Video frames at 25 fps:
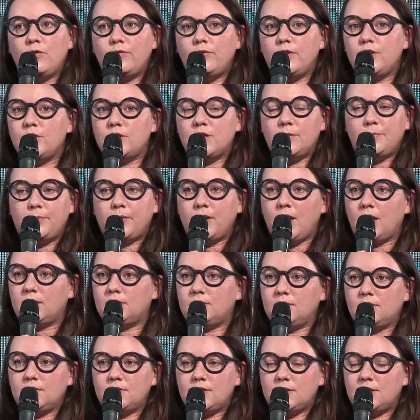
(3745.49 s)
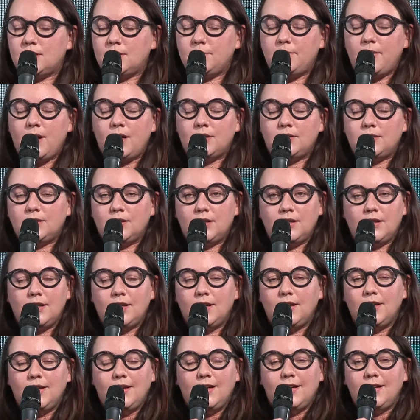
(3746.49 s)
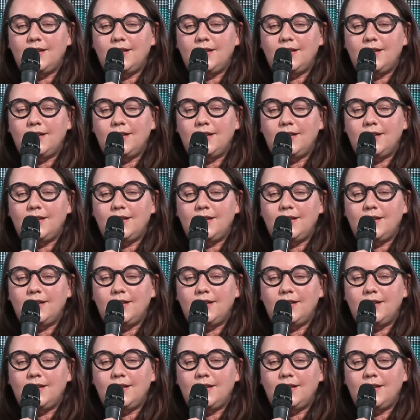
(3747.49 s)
1 month to relax, because